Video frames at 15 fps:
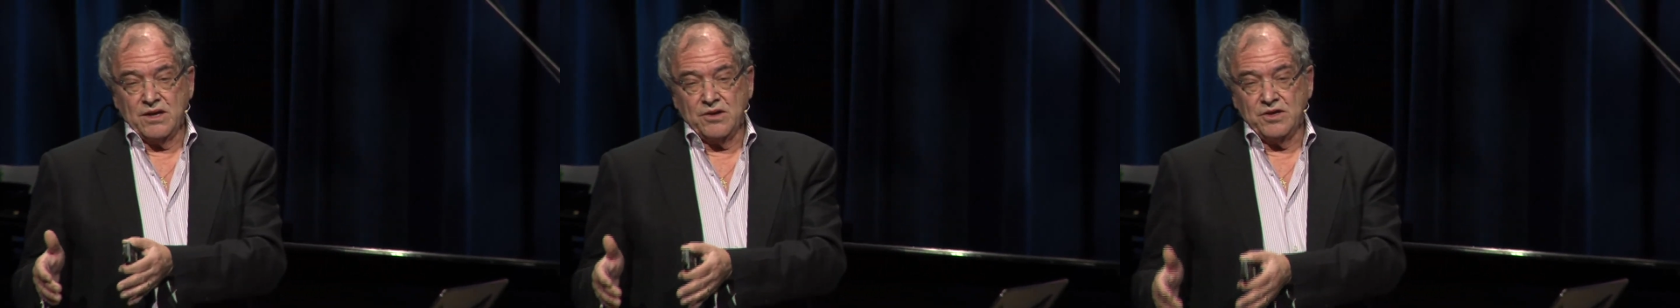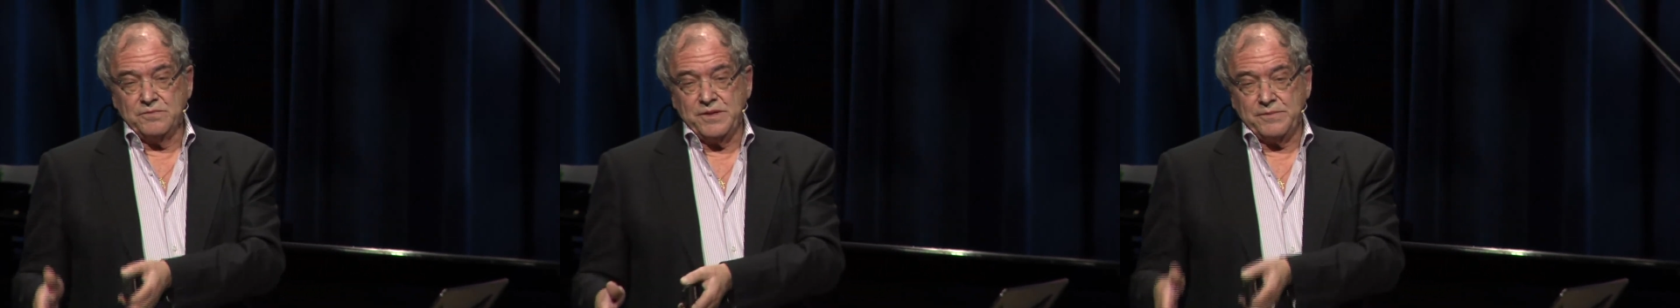
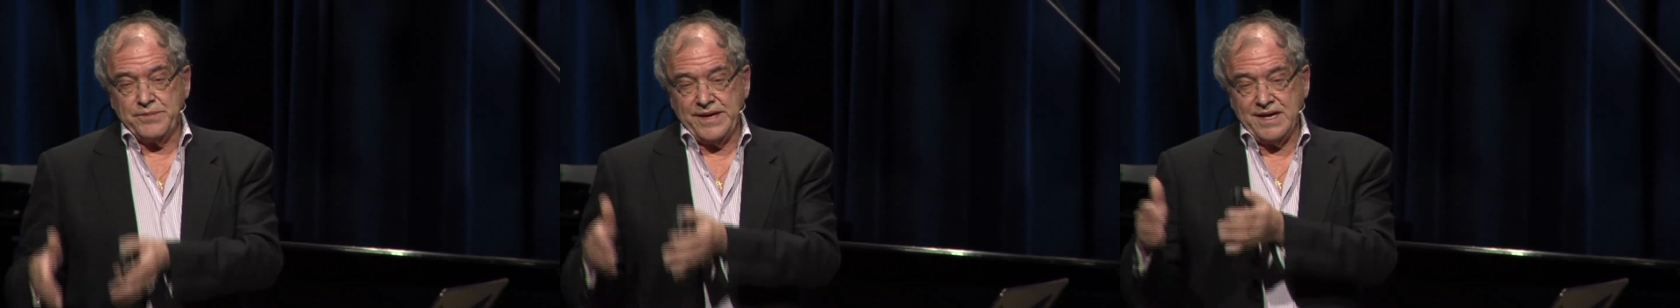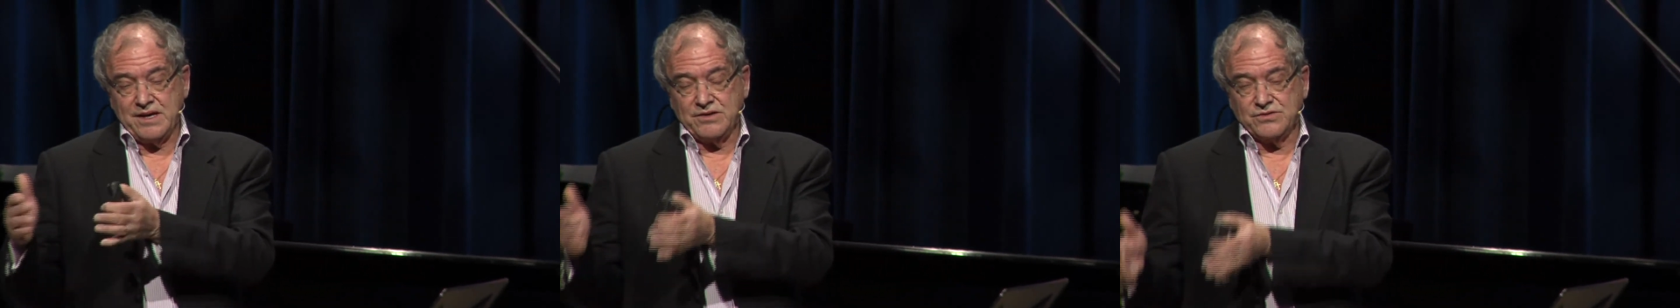could be
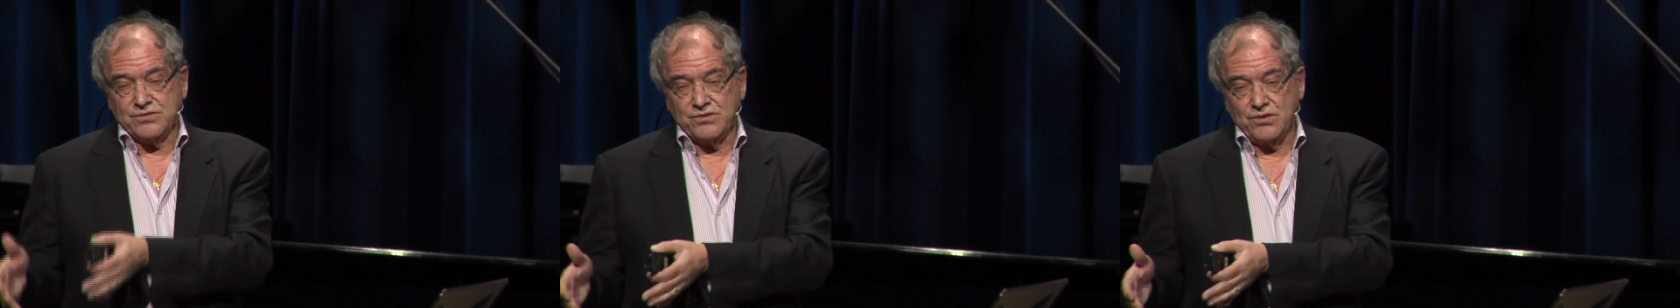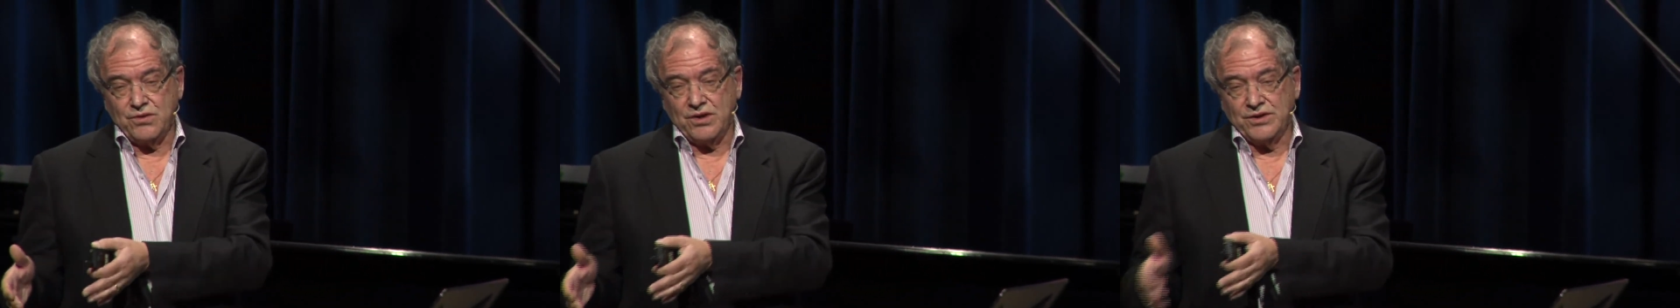pain
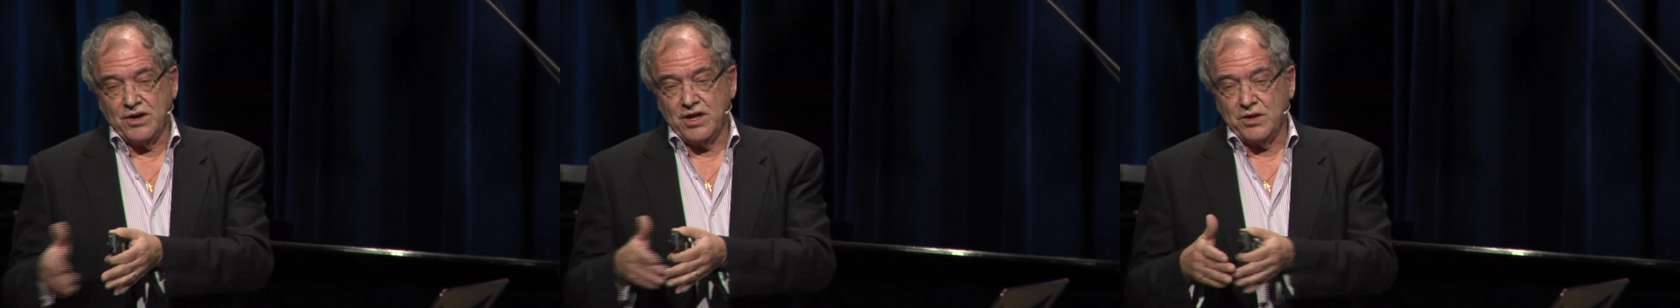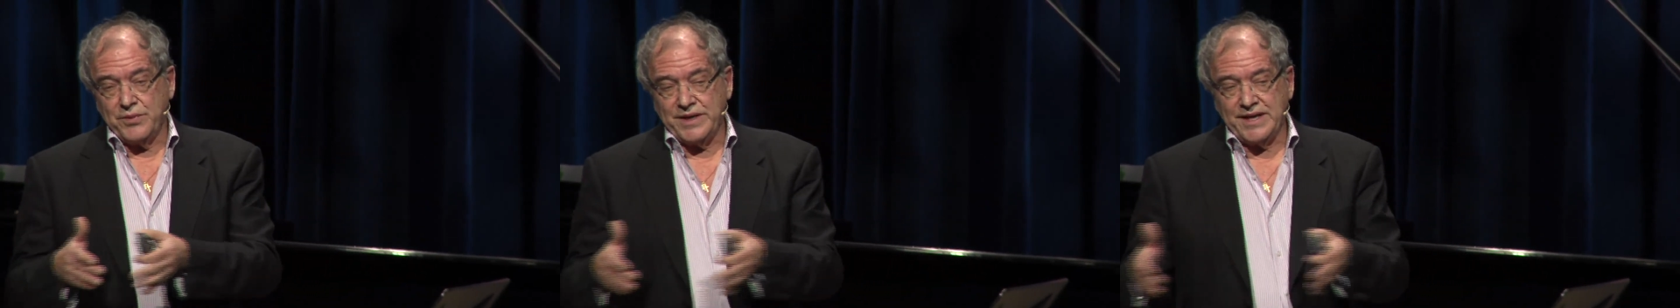control, and
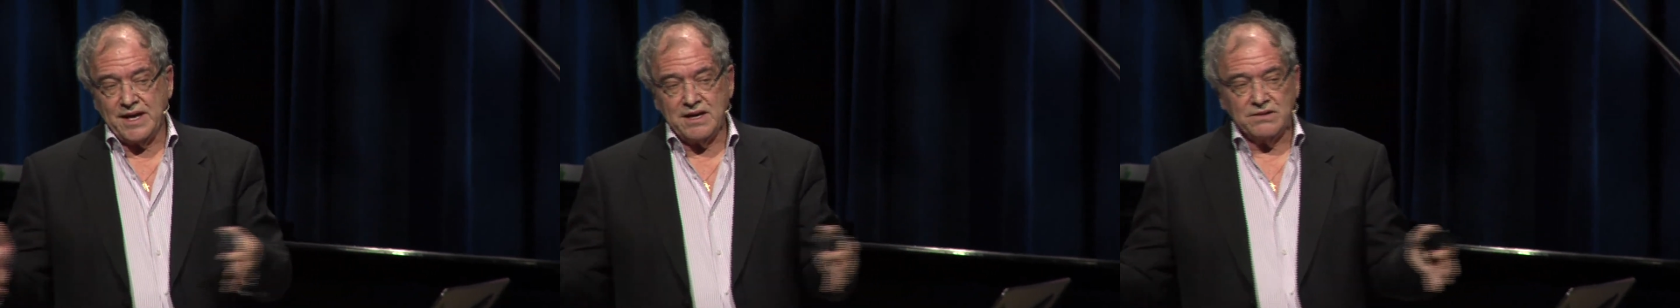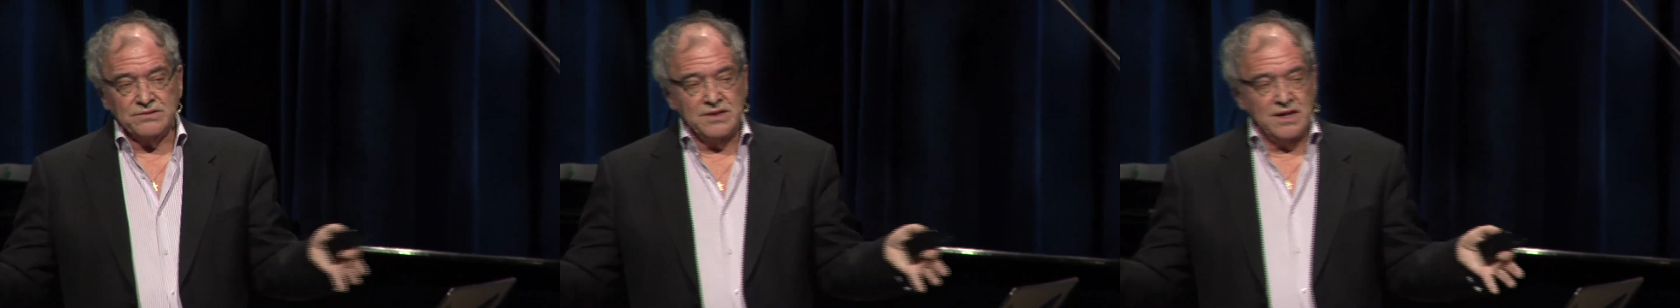all the way
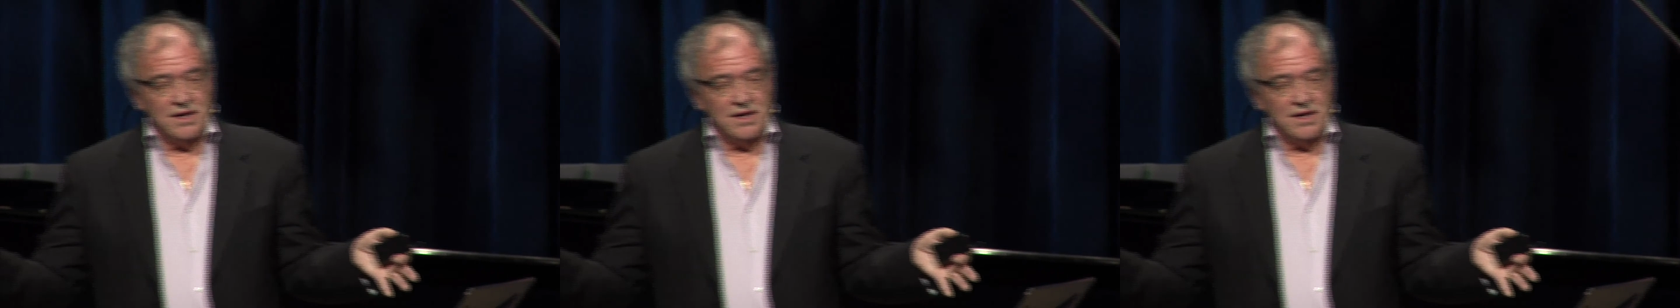down.